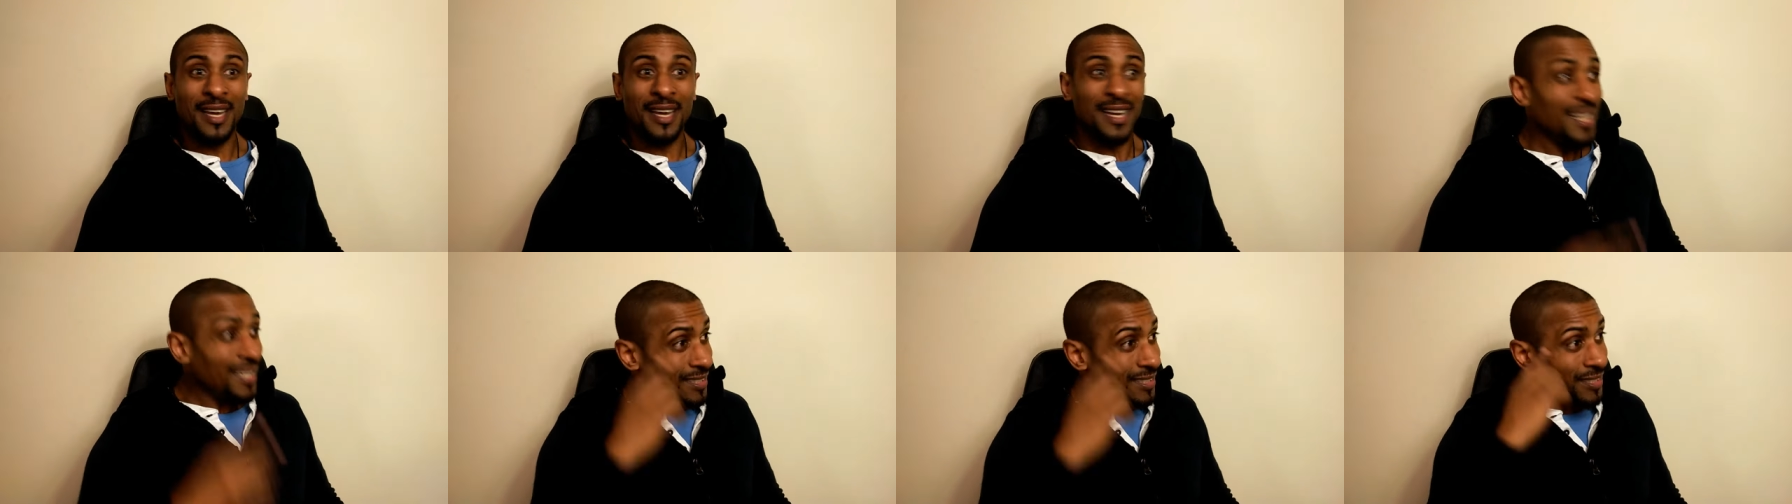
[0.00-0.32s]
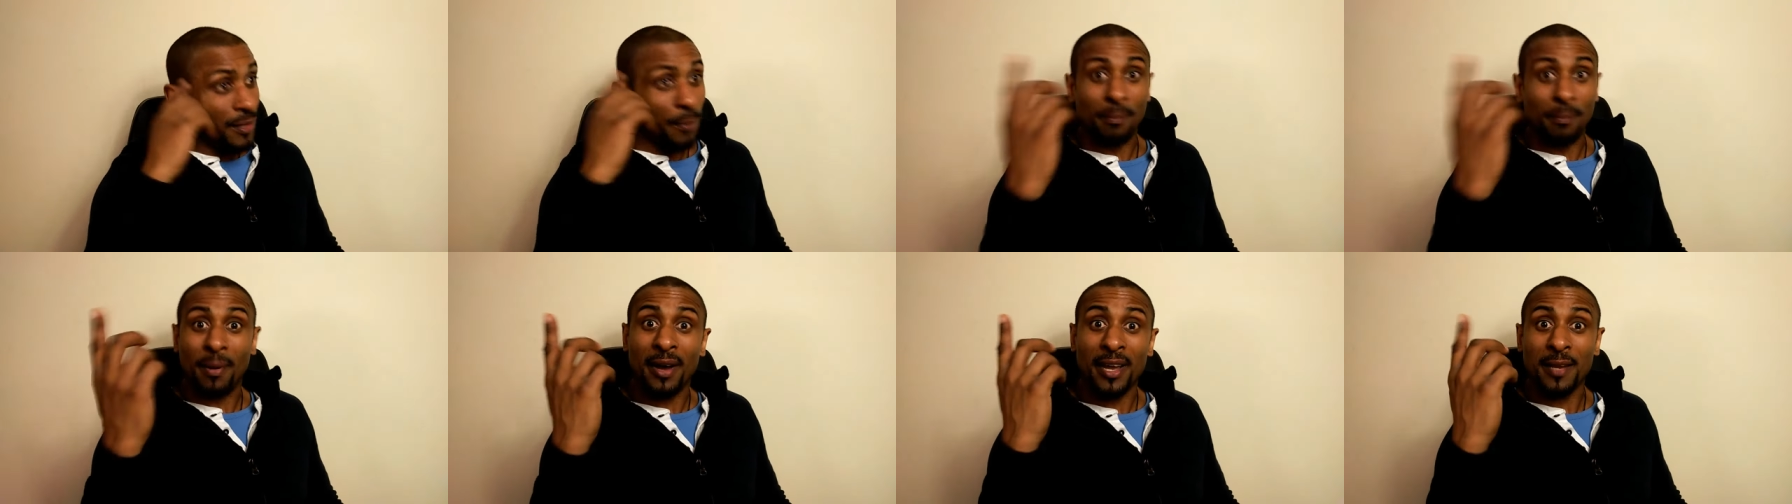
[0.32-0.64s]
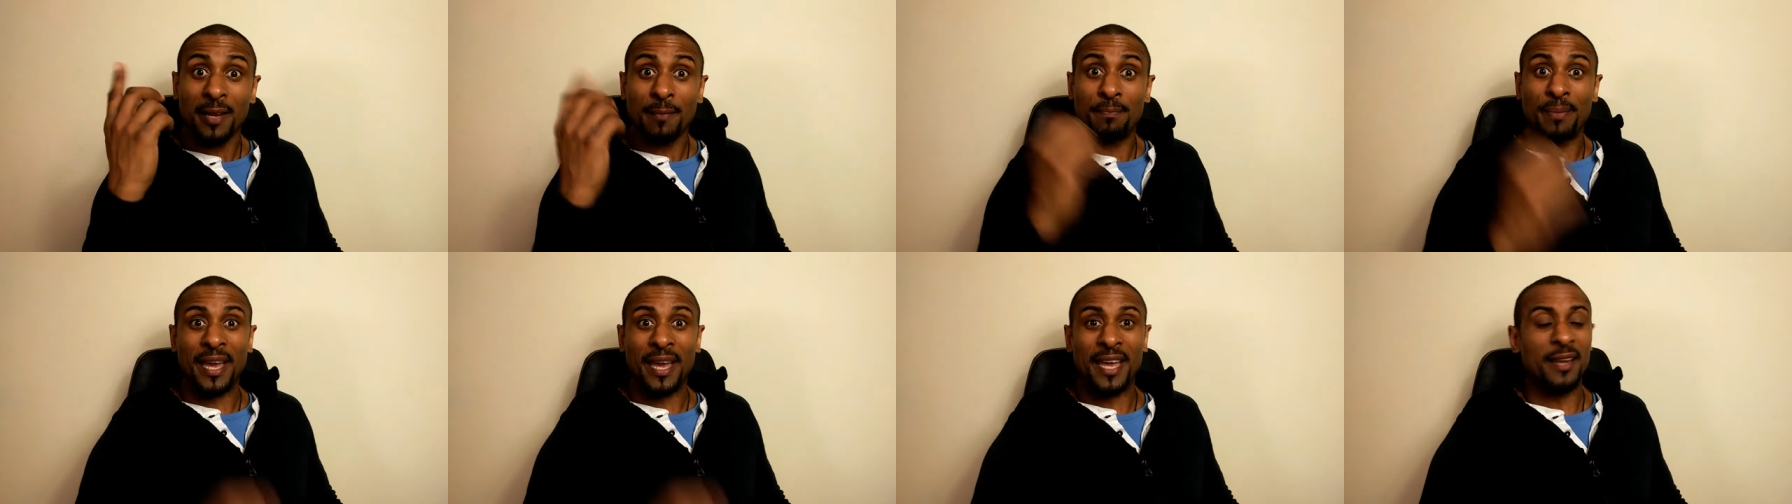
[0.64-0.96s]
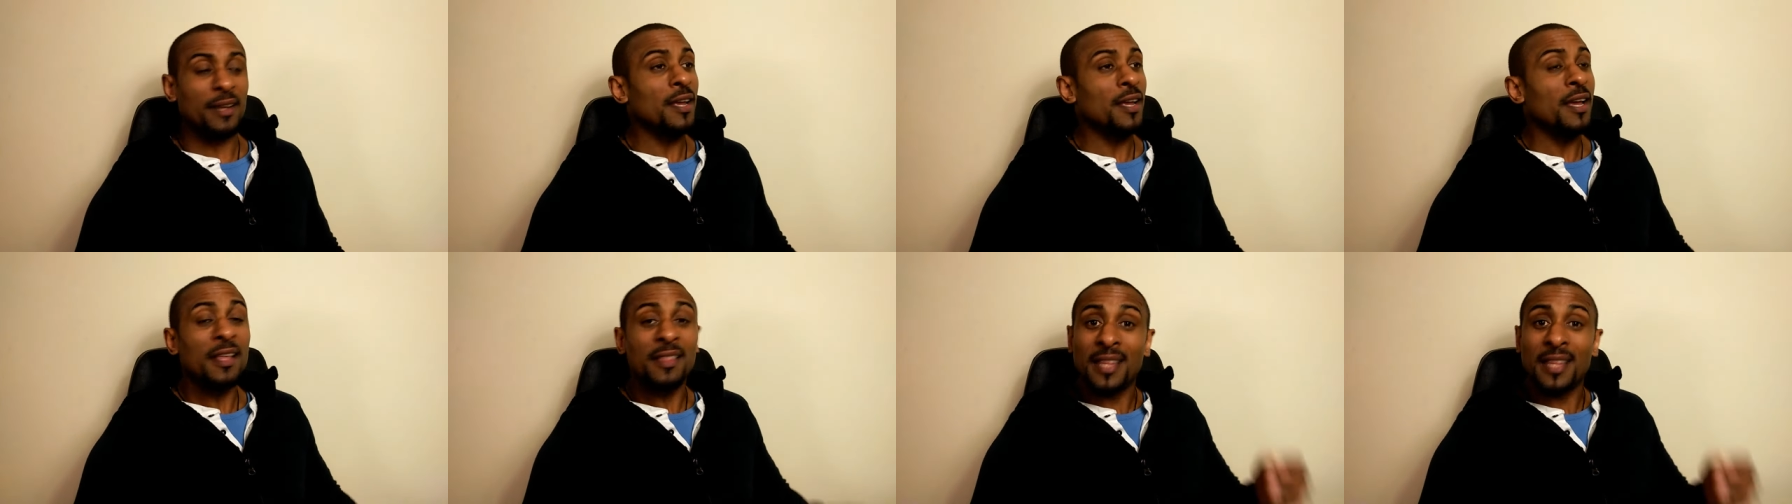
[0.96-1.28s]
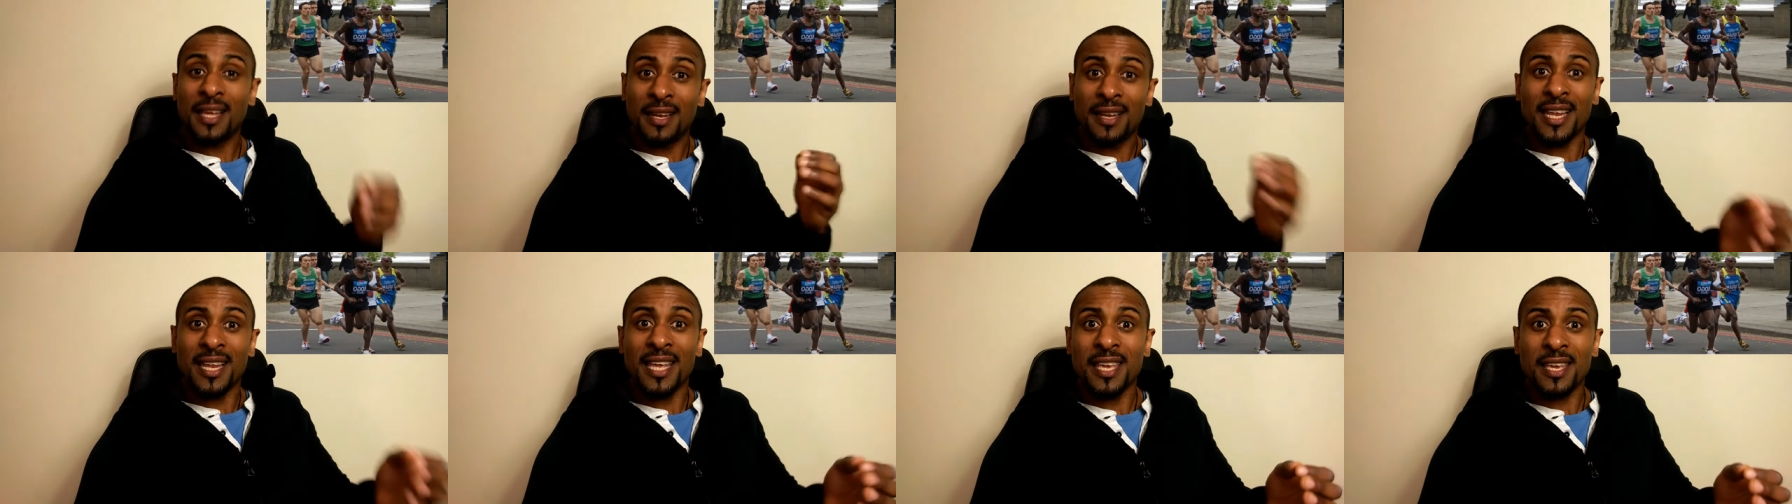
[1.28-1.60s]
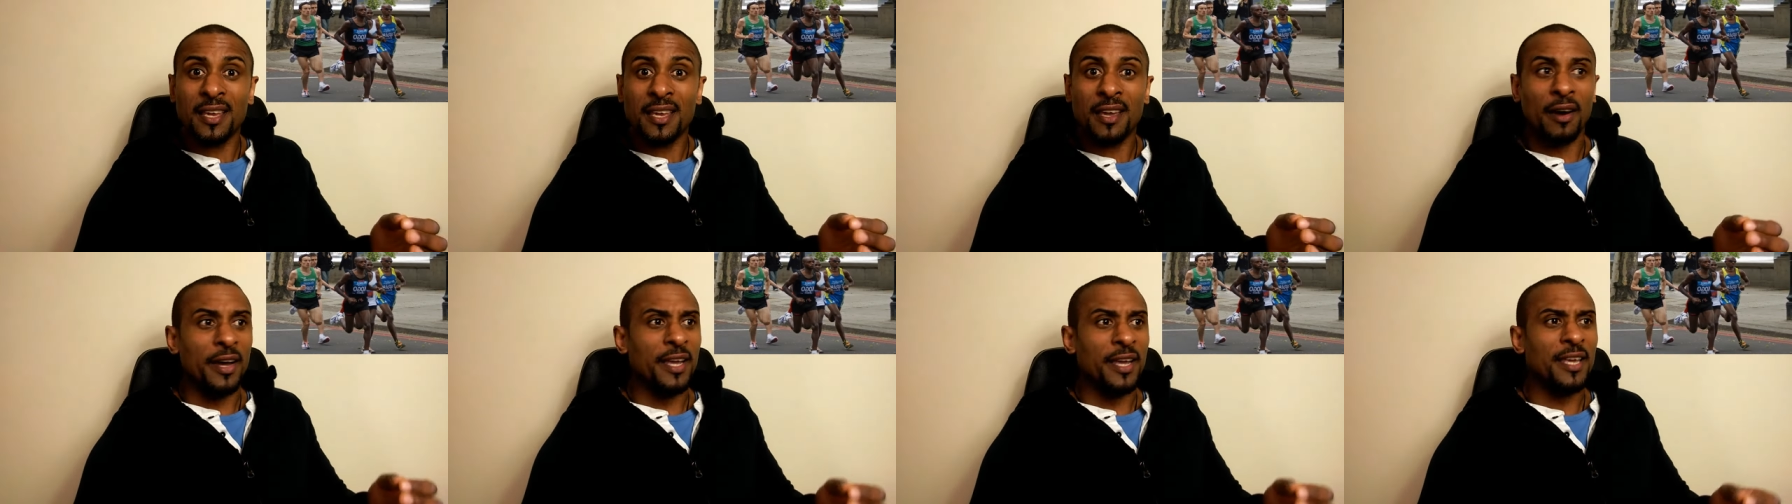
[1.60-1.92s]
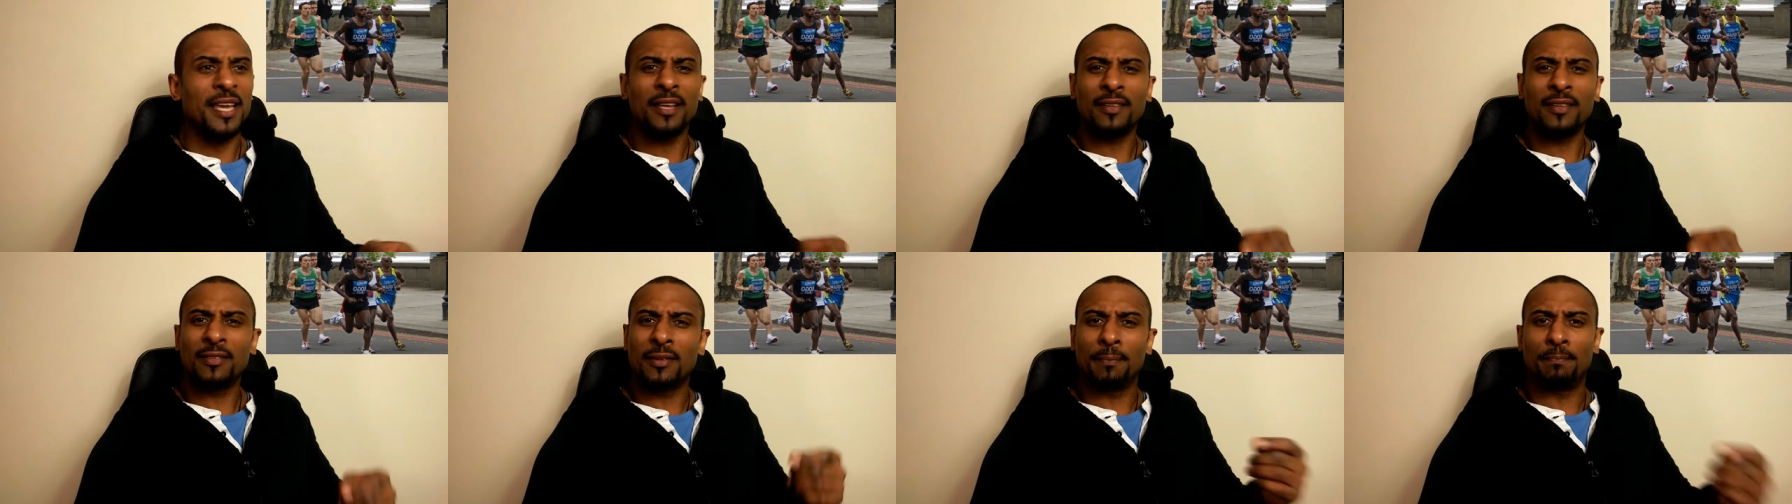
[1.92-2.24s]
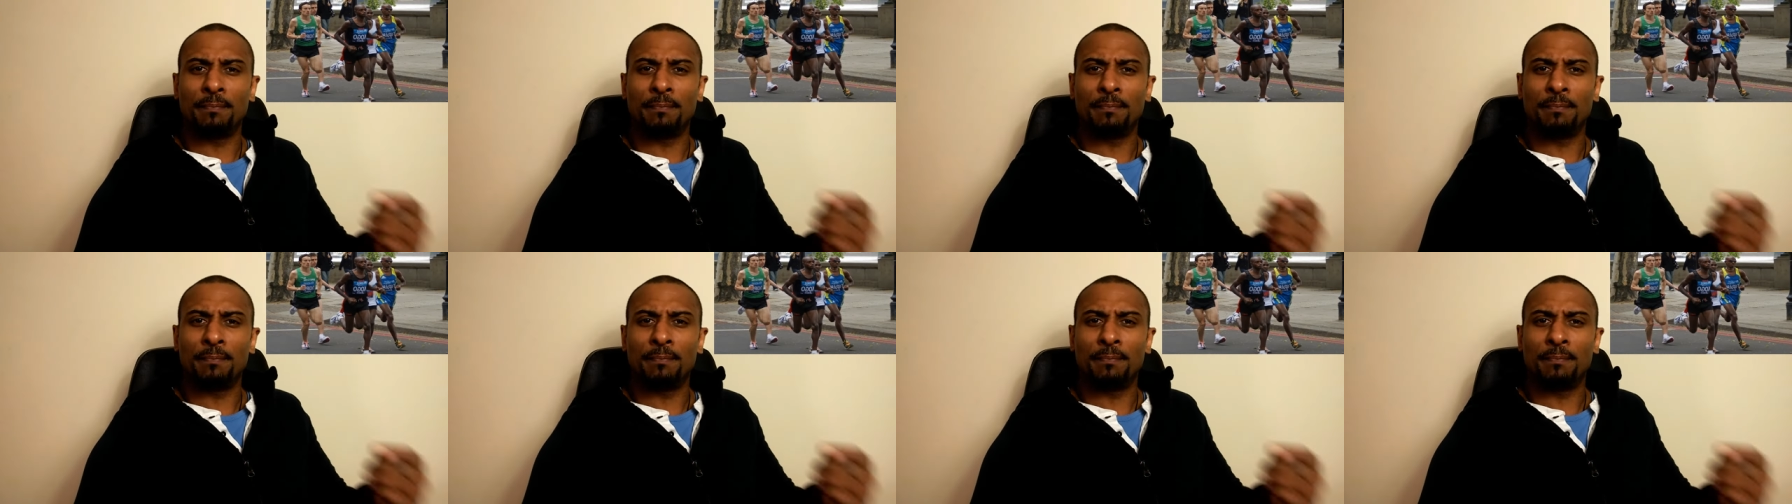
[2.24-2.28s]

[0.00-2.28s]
And here's the mind bend, the elite guy gets